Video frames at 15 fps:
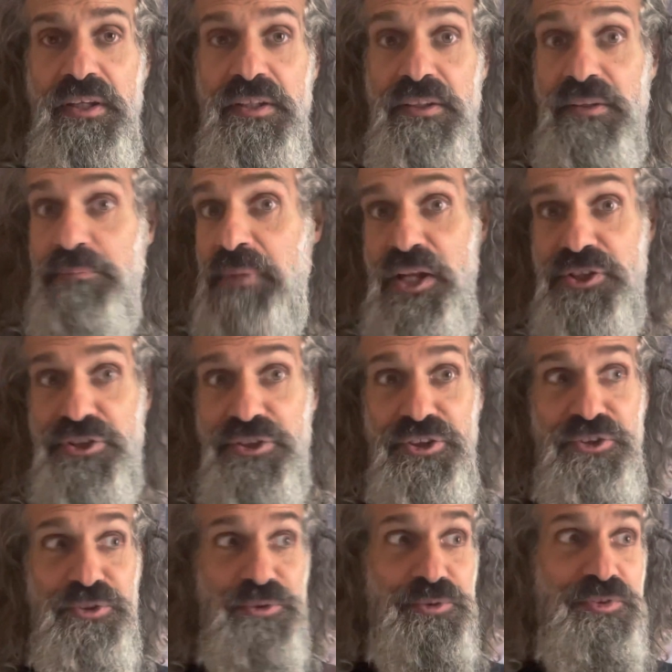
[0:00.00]
Imagine
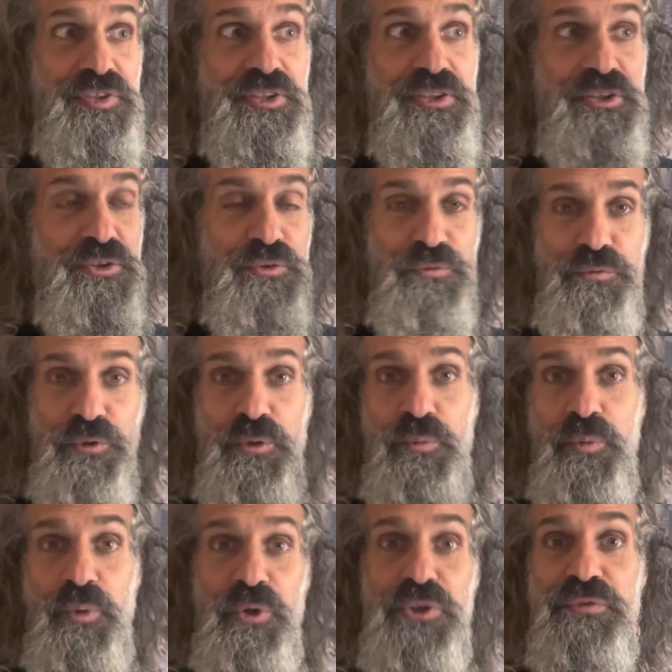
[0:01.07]
that you sit and you
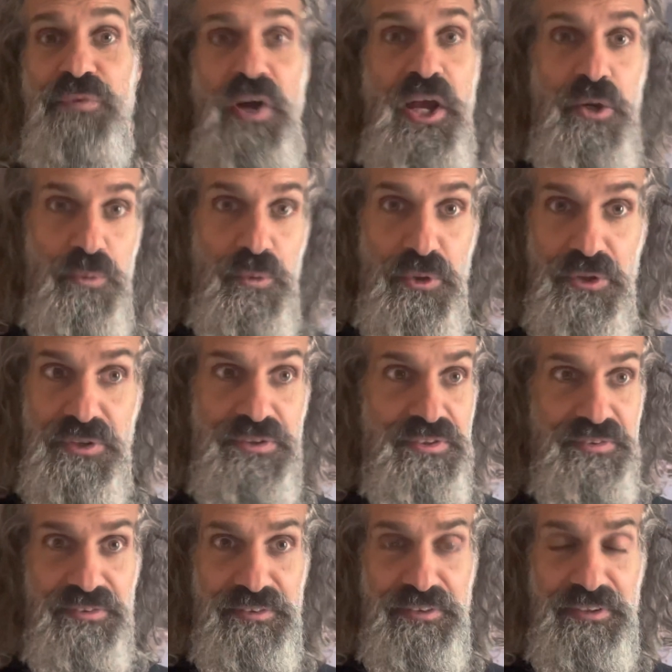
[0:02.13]
watch fireworks.
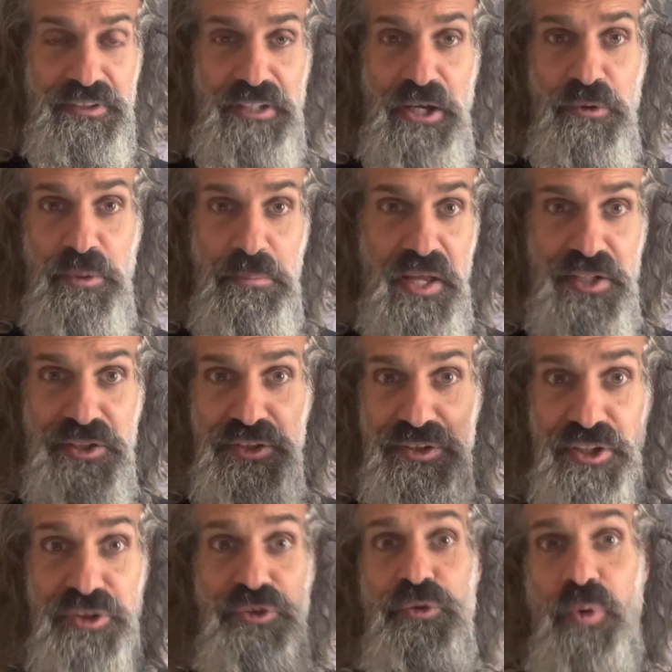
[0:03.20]
Now imagine
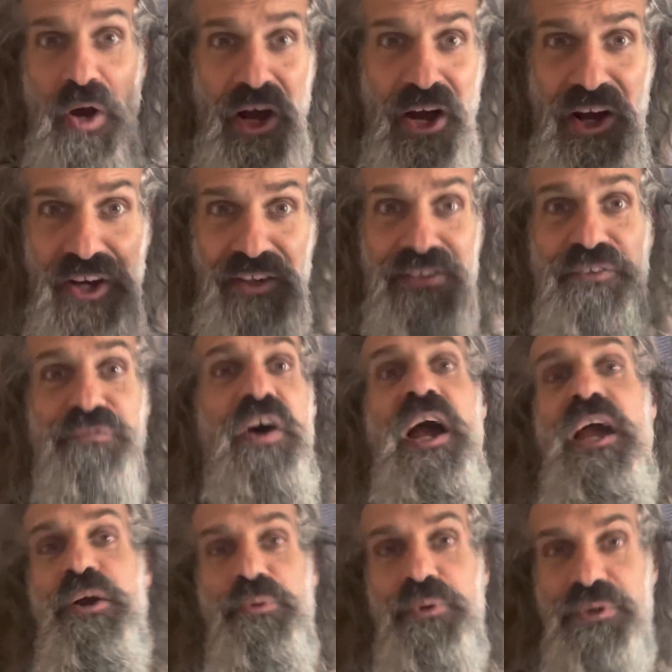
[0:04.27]
that you are the
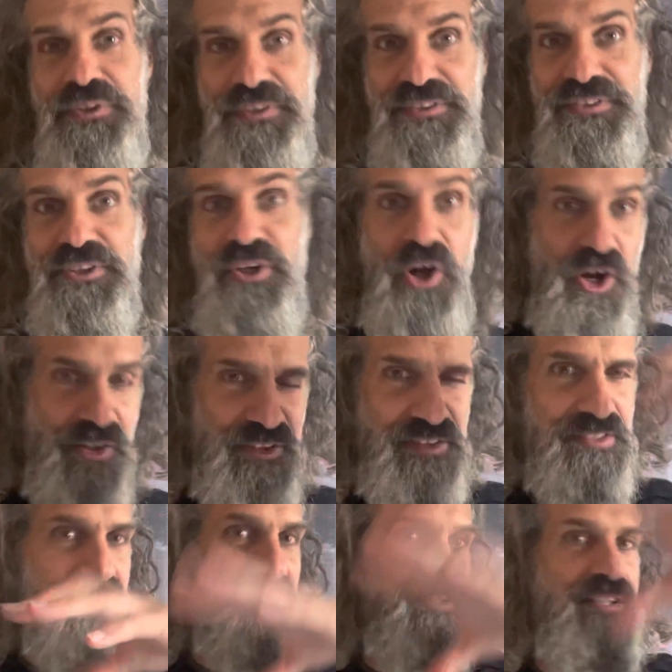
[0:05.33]
fireworks,
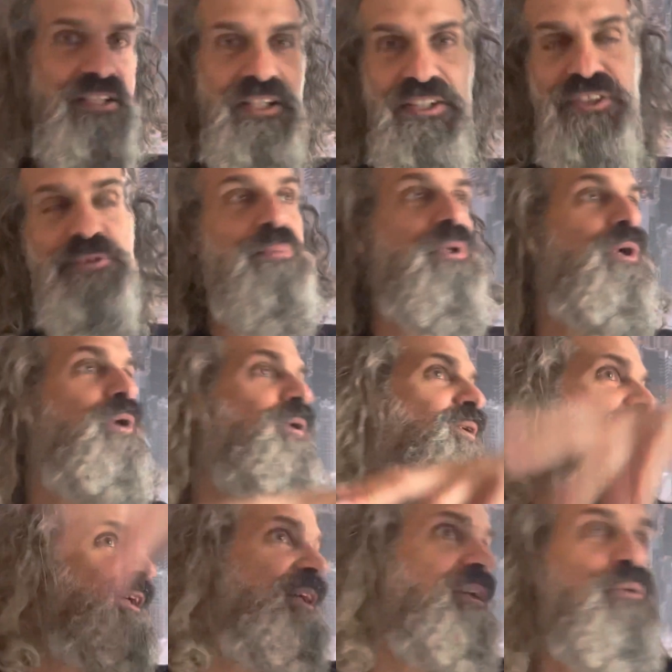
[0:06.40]
constantly
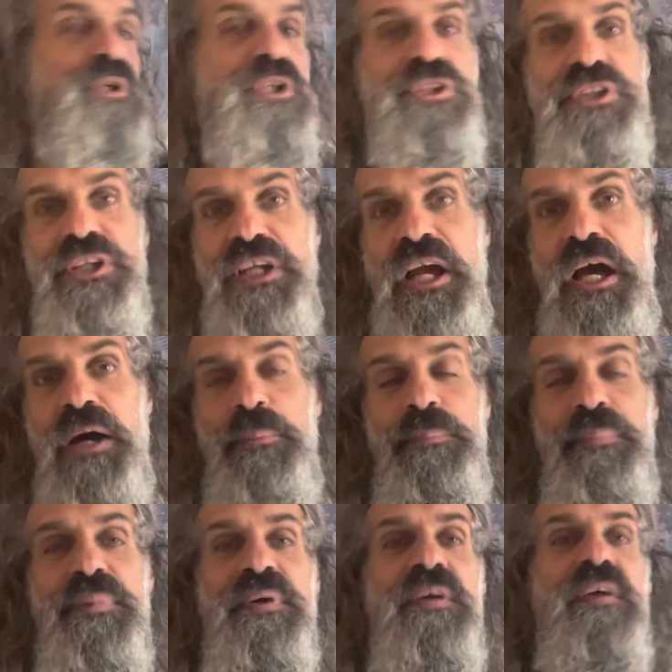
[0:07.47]
exploding, reaching
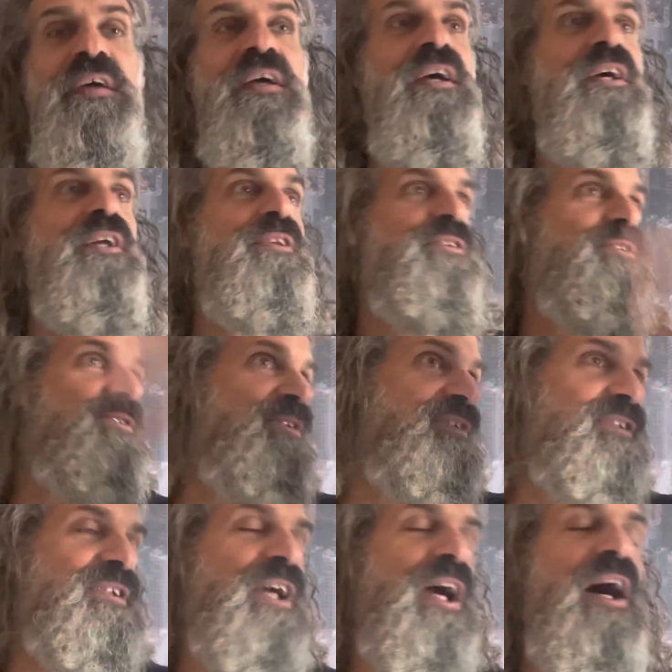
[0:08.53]
up to the
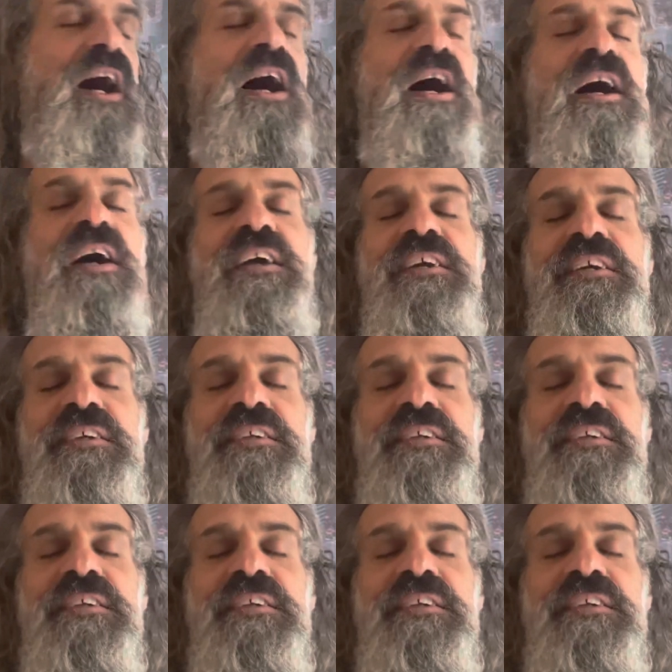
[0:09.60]
sky,